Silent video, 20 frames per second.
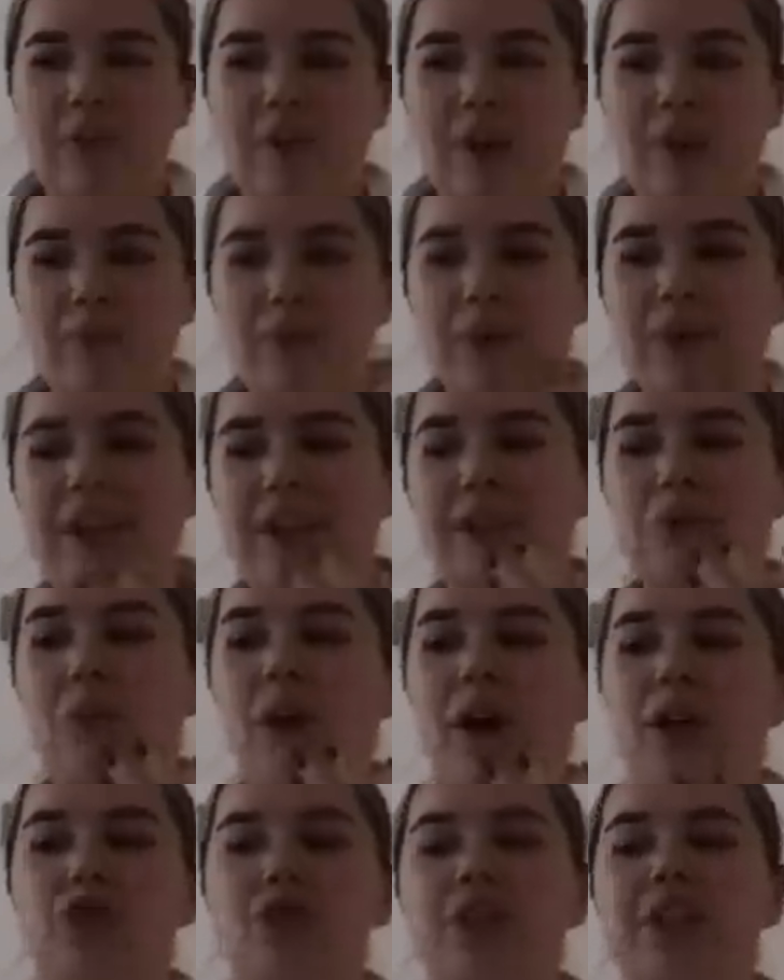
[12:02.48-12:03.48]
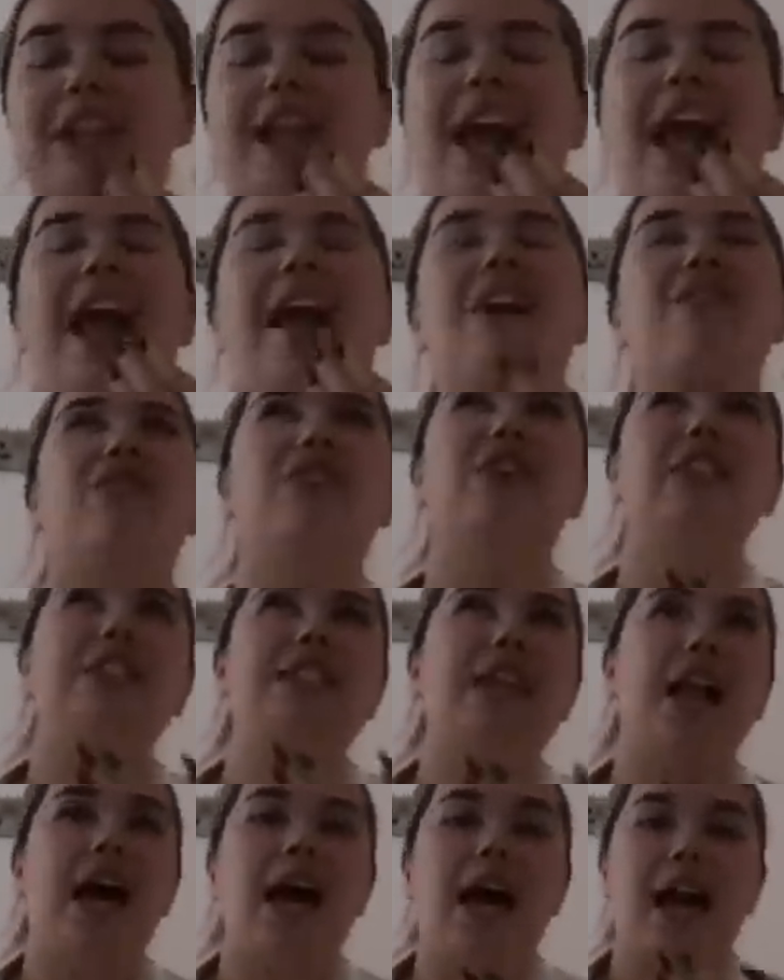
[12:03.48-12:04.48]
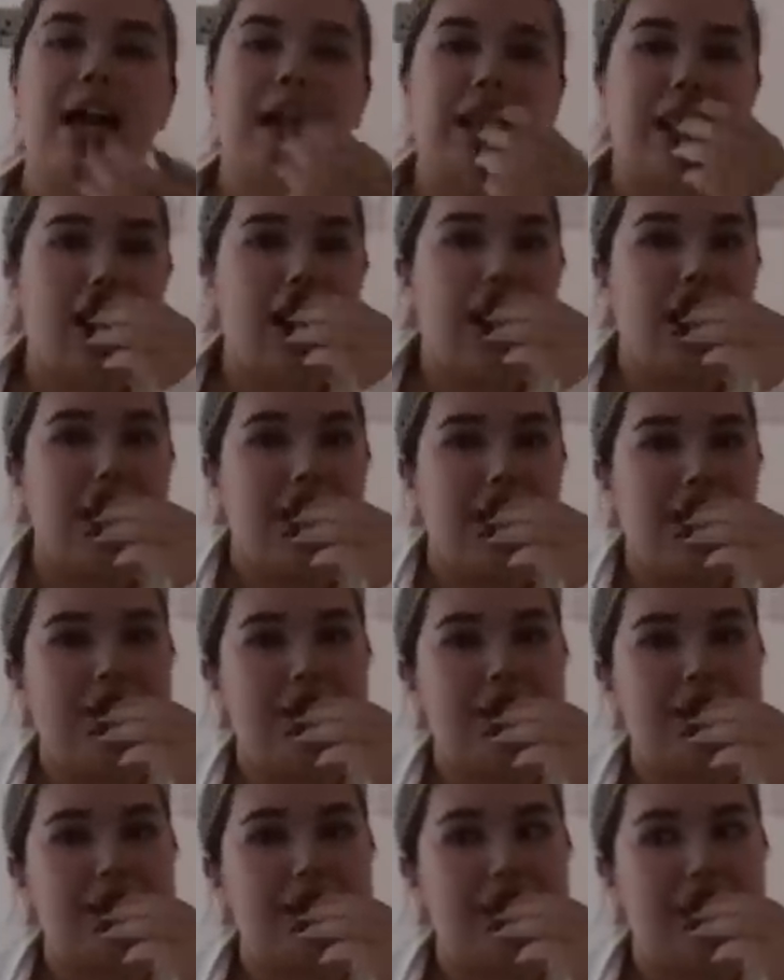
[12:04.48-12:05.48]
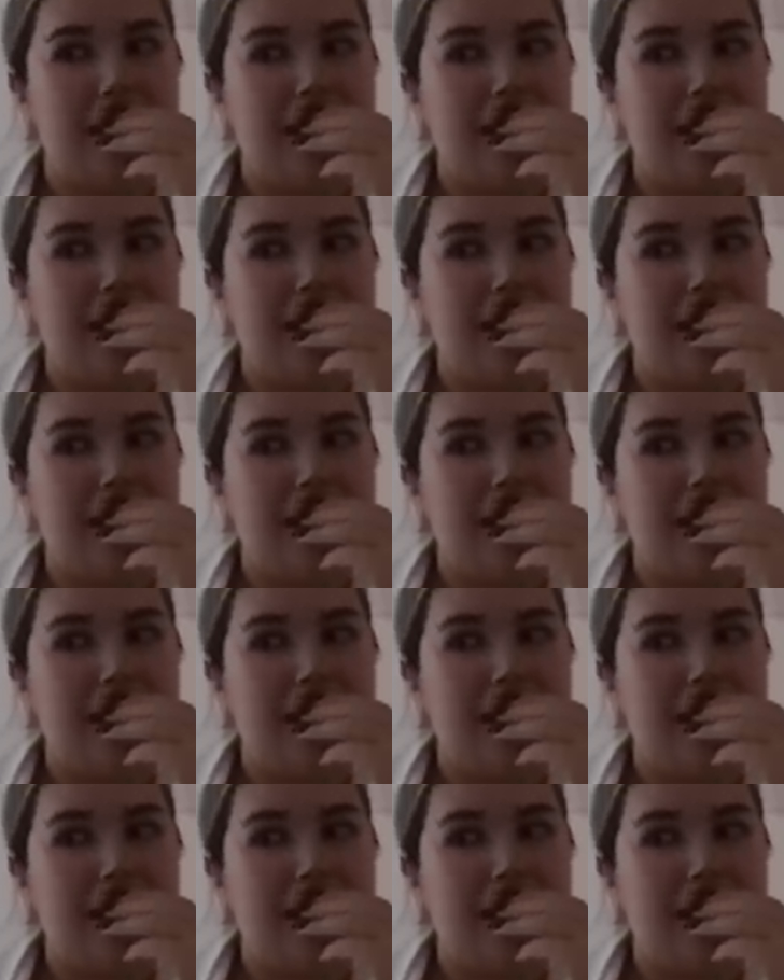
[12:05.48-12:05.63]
I'm like, but that's what I drink every day, guys.